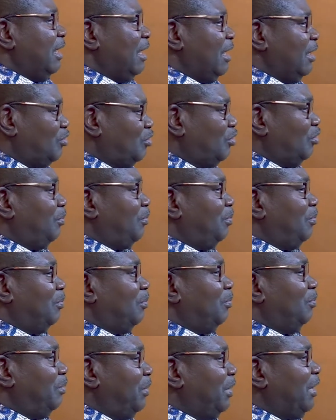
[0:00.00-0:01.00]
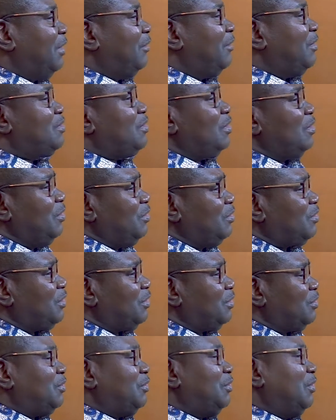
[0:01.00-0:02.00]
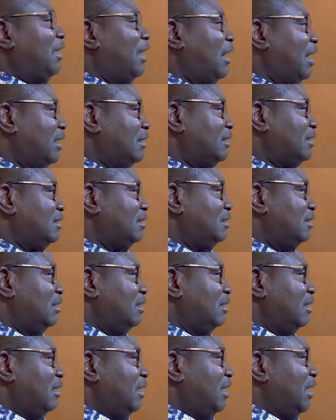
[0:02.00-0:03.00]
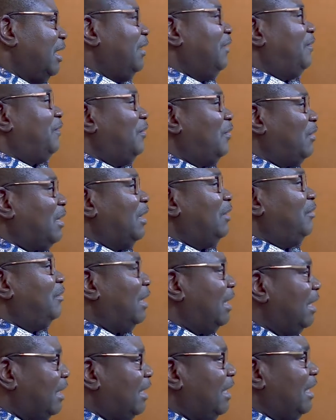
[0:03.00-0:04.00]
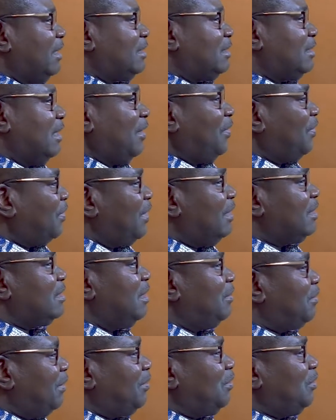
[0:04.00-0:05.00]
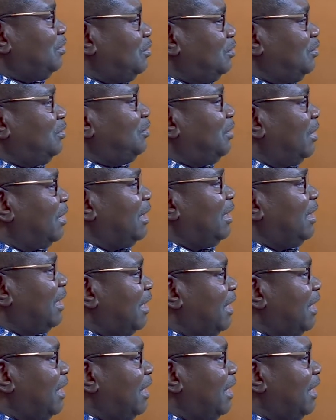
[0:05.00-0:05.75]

It to bring a resolution to your heart if you can relegate the things that people do wrongly